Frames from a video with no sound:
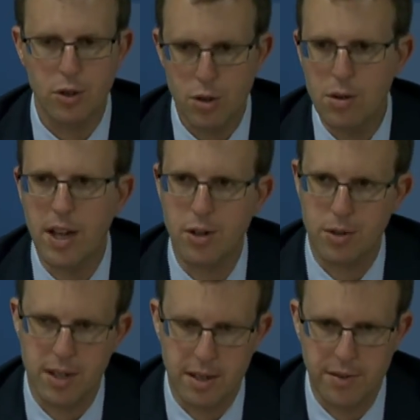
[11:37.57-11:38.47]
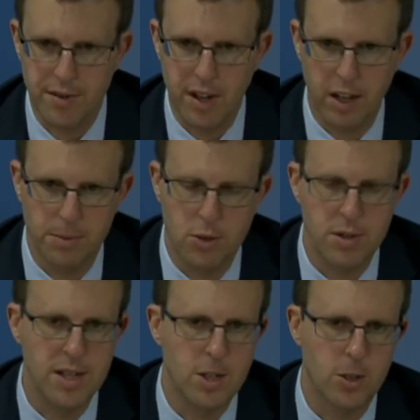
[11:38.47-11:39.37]
two countries have developed
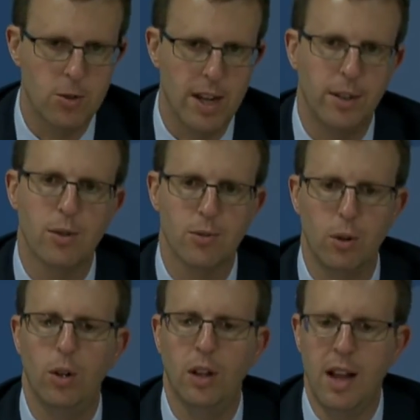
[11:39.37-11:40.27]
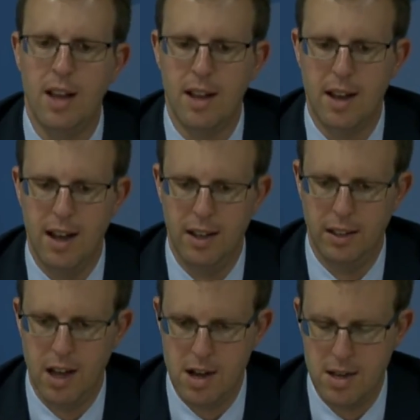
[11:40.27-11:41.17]
strategic trade control uh,
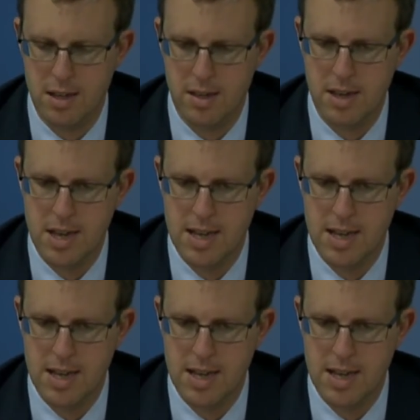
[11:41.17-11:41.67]
laws,